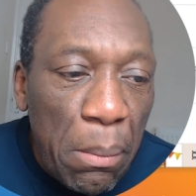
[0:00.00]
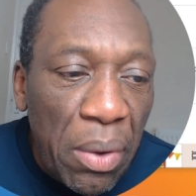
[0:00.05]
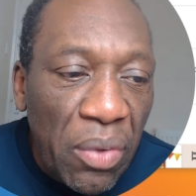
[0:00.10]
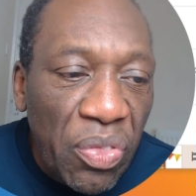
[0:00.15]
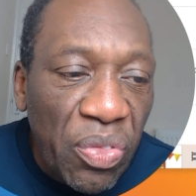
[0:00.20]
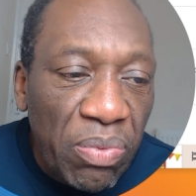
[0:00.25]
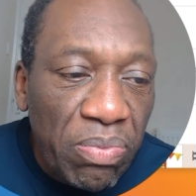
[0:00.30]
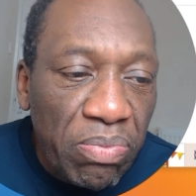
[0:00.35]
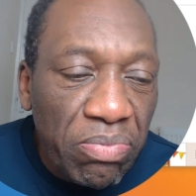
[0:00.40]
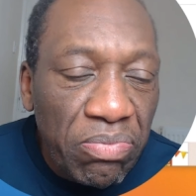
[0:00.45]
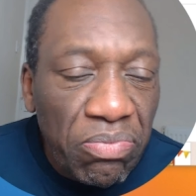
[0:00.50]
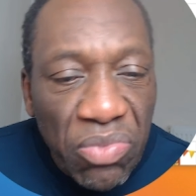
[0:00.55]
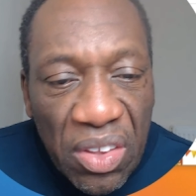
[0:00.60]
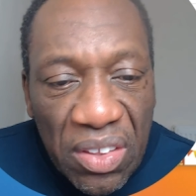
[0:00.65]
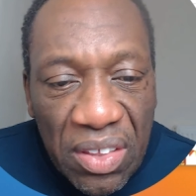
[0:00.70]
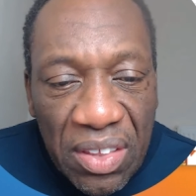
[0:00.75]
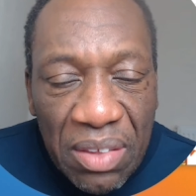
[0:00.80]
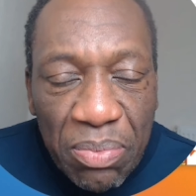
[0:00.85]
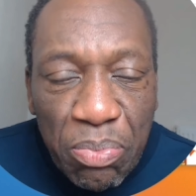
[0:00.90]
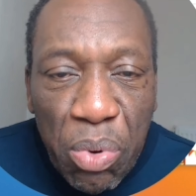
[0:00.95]
but
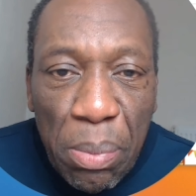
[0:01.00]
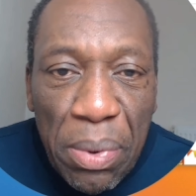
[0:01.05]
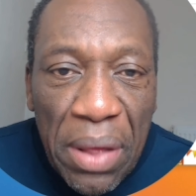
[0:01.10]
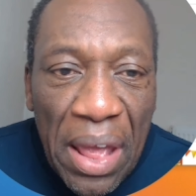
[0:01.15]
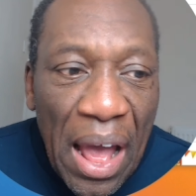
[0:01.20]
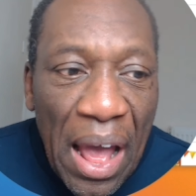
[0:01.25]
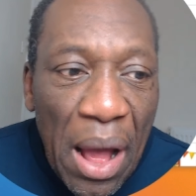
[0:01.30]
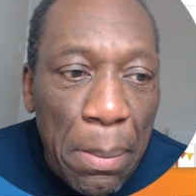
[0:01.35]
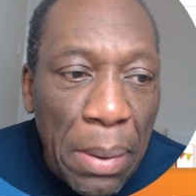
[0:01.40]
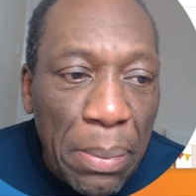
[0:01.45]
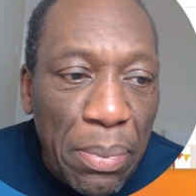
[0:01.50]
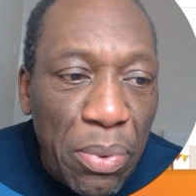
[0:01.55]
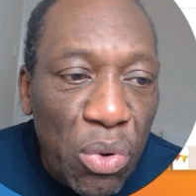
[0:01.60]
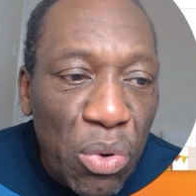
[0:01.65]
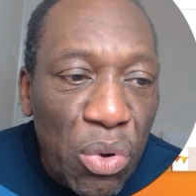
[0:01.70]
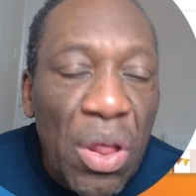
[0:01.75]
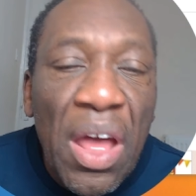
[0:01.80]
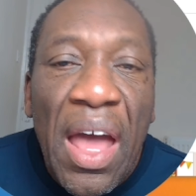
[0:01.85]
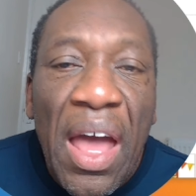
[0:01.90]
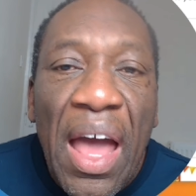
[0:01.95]
this is probably how
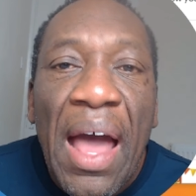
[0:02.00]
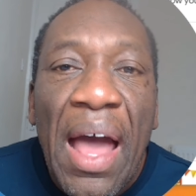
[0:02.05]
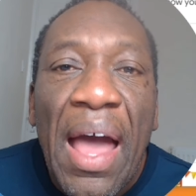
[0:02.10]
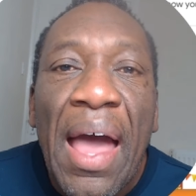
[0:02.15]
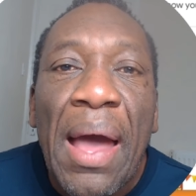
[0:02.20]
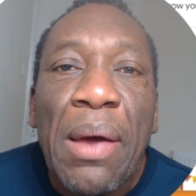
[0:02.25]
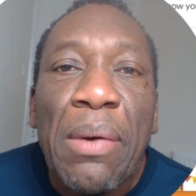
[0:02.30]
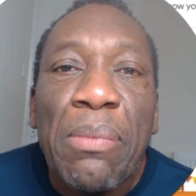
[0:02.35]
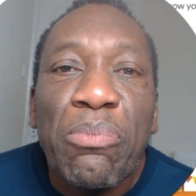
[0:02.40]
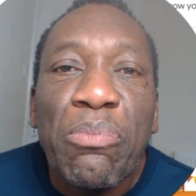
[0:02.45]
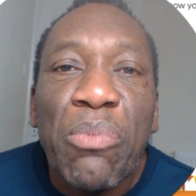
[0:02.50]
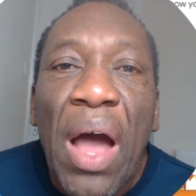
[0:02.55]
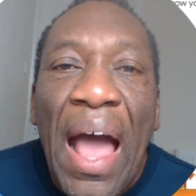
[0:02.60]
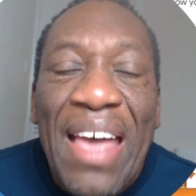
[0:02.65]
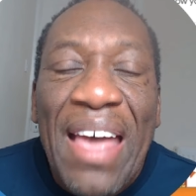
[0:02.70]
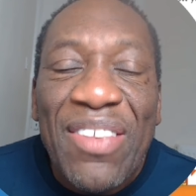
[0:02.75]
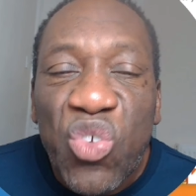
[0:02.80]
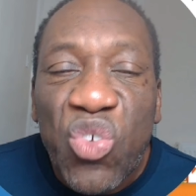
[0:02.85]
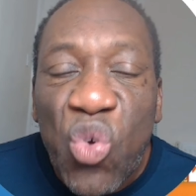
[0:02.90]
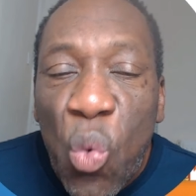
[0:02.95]
people
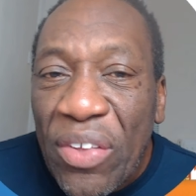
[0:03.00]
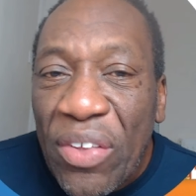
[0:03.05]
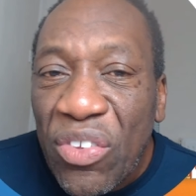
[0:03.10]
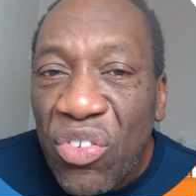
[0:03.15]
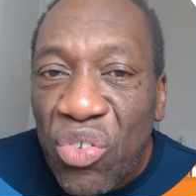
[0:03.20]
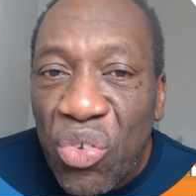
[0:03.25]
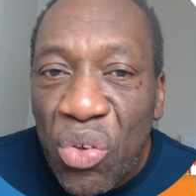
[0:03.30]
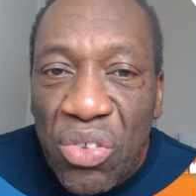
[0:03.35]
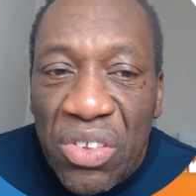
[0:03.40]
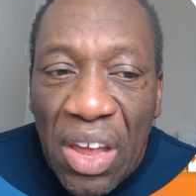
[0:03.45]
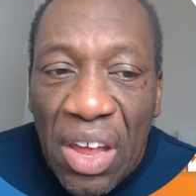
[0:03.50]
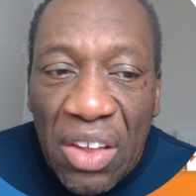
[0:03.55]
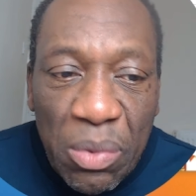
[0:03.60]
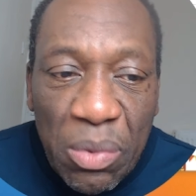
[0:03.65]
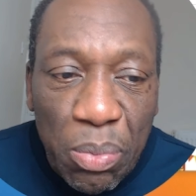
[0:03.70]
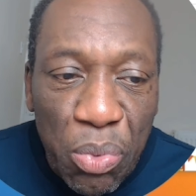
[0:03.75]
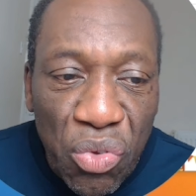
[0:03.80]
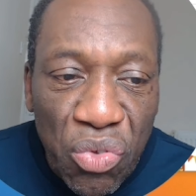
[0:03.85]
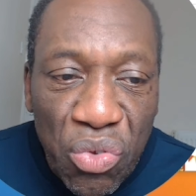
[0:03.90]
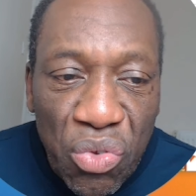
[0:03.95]
ask questions
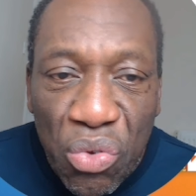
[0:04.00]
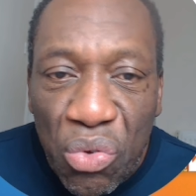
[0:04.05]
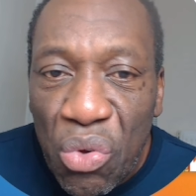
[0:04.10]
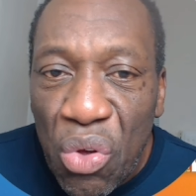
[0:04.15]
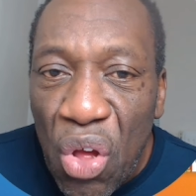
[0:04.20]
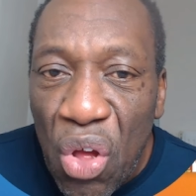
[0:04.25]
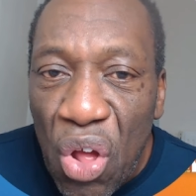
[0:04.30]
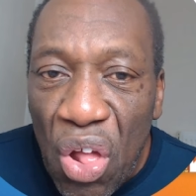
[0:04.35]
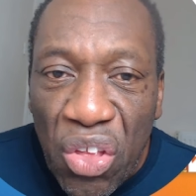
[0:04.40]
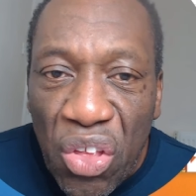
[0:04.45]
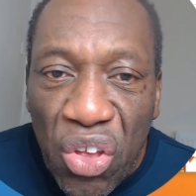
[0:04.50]
as opposed to